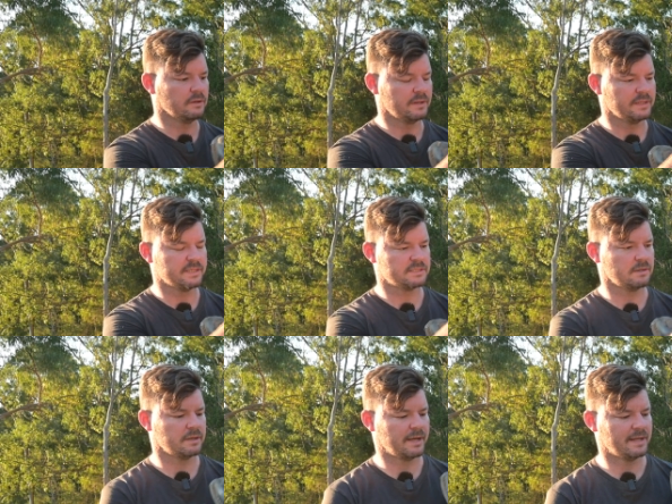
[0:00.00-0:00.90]
On this
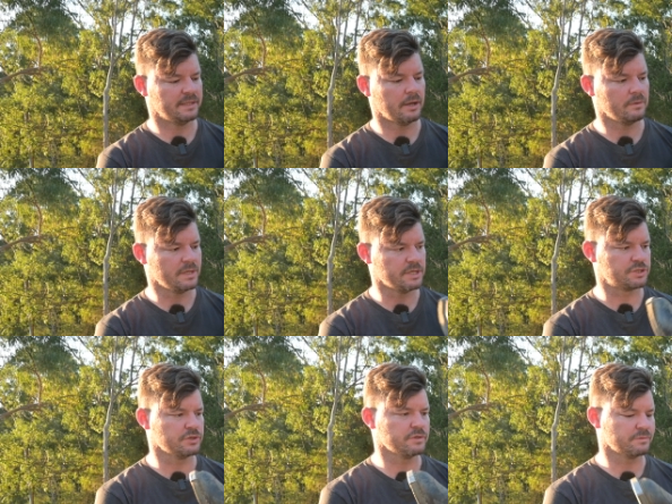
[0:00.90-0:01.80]
side, I had no
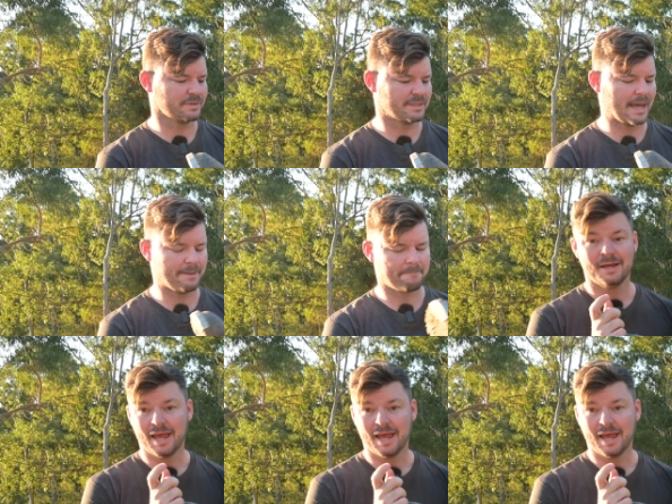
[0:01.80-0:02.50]
issues with that.